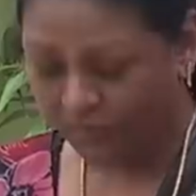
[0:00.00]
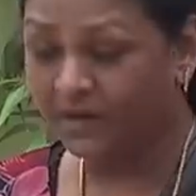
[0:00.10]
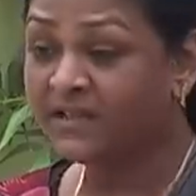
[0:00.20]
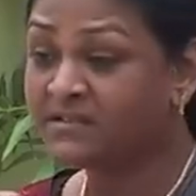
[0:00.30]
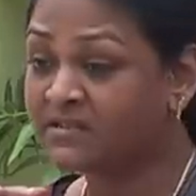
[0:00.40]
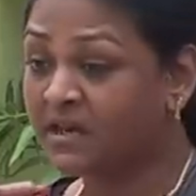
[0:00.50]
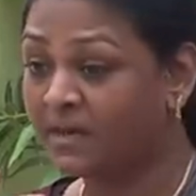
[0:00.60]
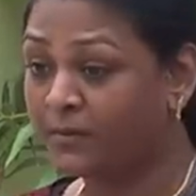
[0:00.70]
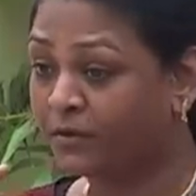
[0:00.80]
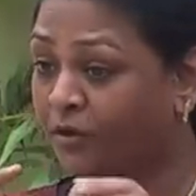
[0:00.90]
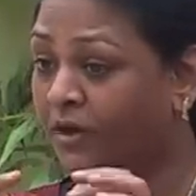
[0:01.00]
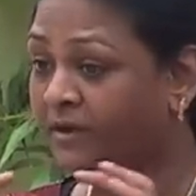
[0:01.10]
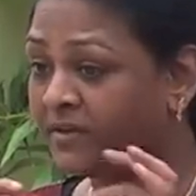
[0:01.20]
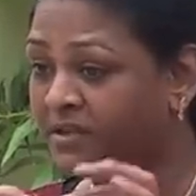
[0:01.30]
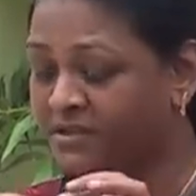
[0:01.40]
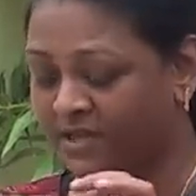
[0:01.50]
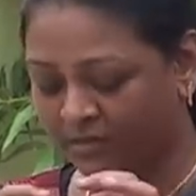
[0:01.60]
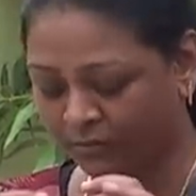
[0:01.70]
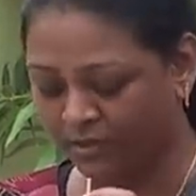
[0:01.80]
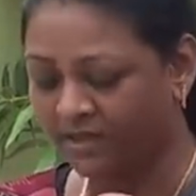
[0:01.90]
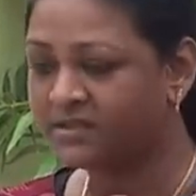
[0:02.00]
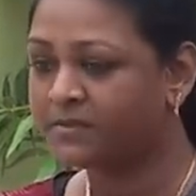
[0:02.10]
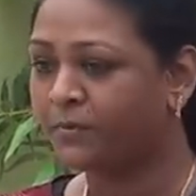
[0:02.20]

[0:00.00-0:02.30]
only this taali but not even the chain, only this